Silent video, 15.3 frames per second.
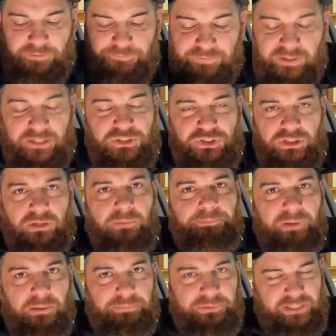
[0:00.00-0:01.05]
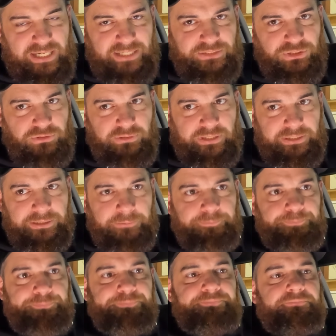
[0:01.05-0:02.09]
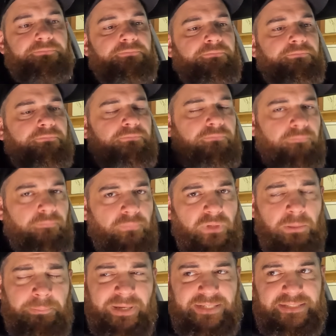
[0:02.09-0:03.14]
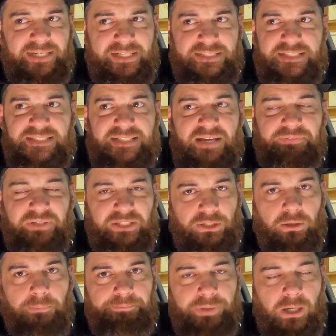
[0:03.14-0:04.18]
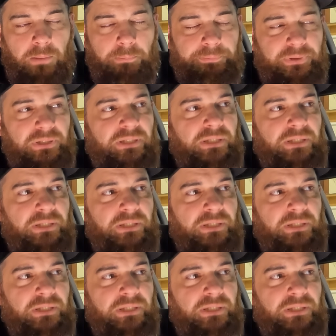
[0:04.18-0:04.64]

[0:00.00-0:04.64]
finished it on pump gas already. Made 970 on pump.